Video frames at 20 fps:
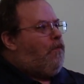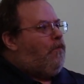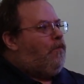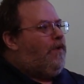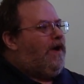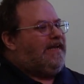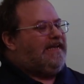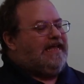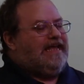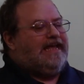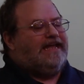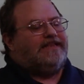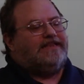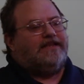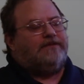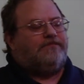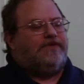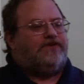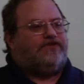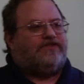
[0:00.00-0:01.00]
when in
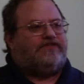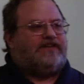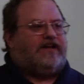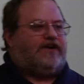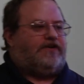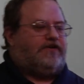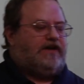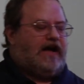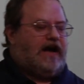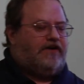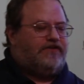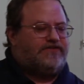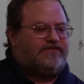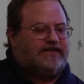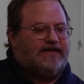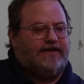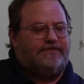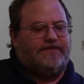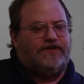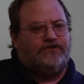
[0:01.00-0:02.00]
the military, I was
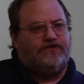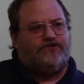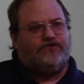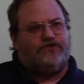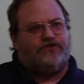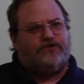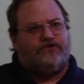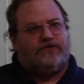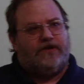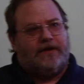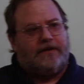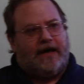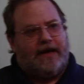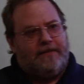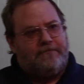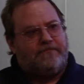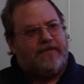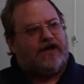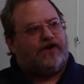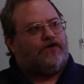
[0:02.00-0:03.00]
given
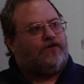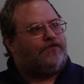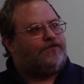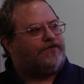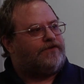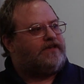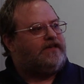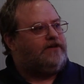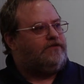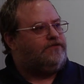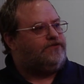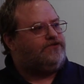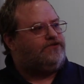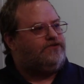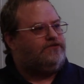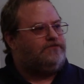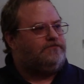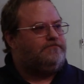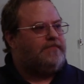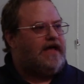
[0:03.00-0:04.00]
a medal for killing
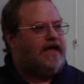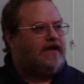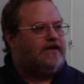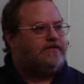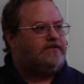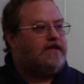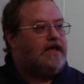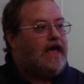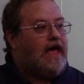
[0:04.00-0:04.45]
2 men,